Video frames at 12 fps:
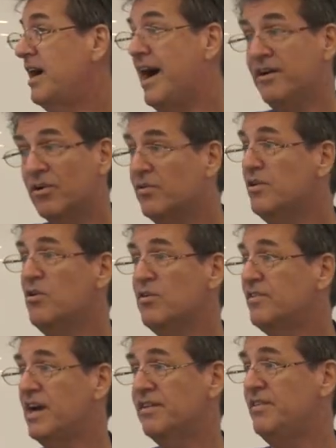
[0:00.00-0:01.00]
I don't know
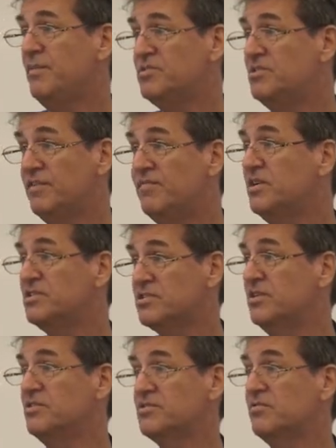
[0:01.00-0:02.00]
if Cathay Pacific is
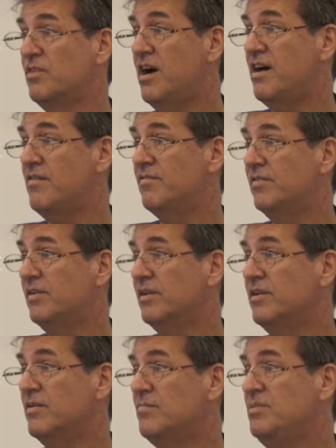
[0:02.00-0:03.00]
going to survive
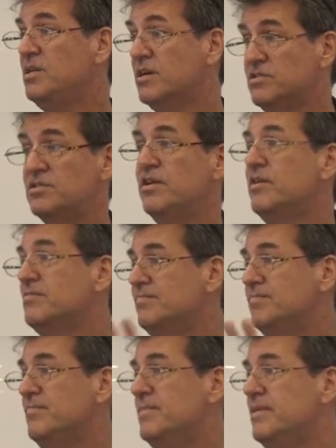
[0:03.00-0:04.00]
because they're
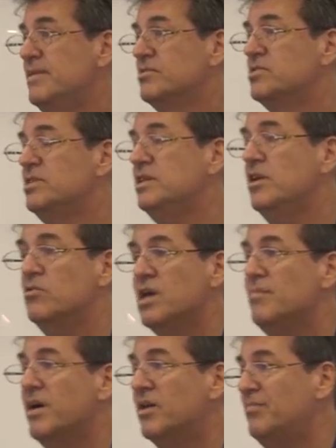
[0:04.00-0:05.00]
their CEO
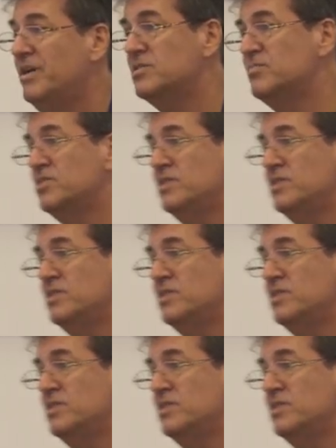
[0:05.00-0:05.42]
came out and made some